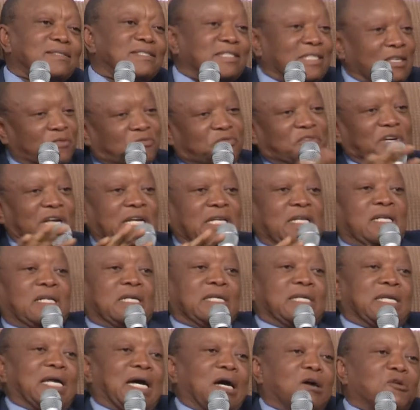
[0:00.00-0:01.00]

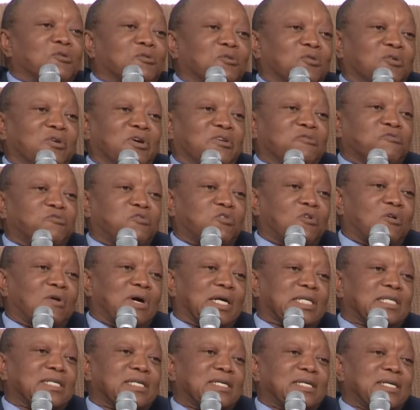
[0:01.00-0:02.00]
differently now going
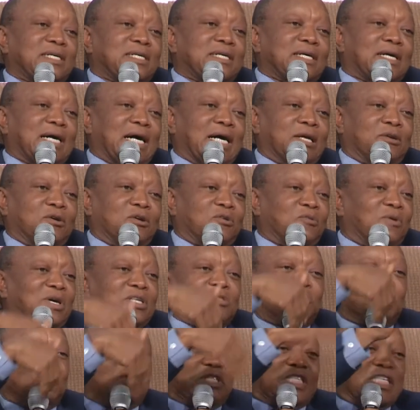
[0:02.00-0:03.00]
forward. I don't
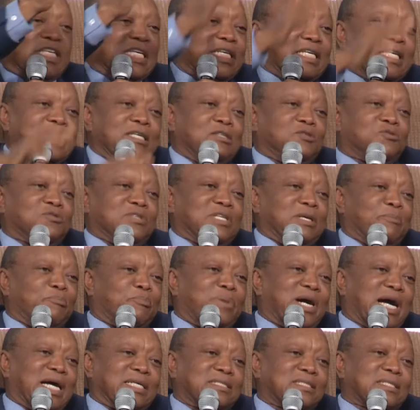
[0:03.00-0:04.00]
want to dig into the
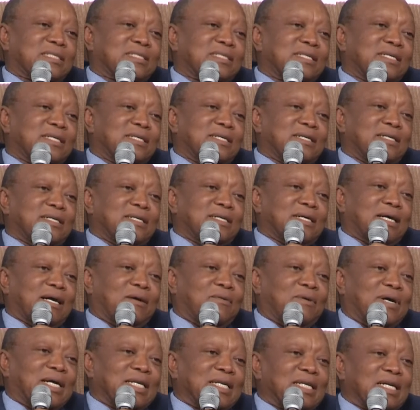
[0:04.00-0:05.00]
past. I
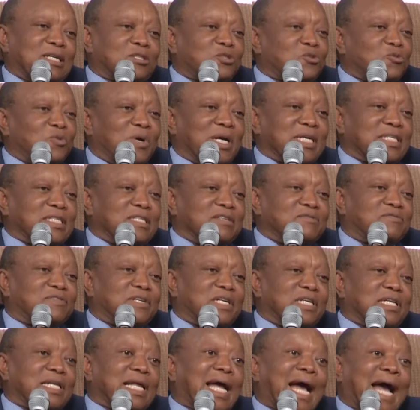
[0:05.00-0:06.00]
want us to work
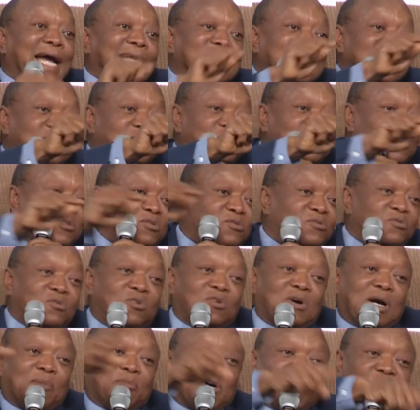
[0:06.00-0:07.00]
differently. I did not
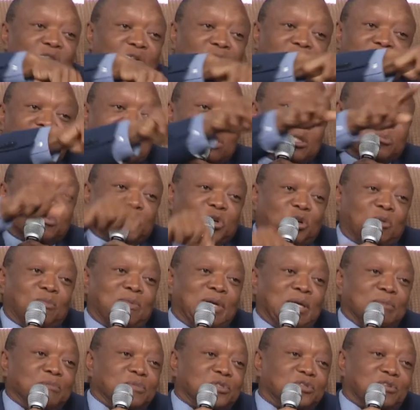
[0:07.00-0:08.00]
know about all these
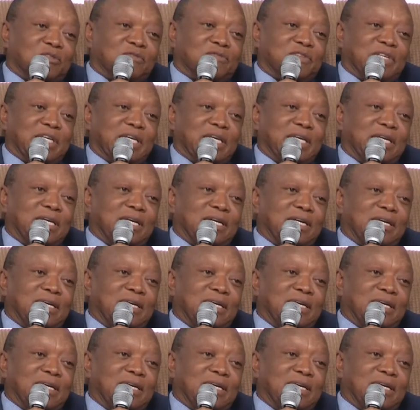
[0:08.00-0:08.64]
problems of the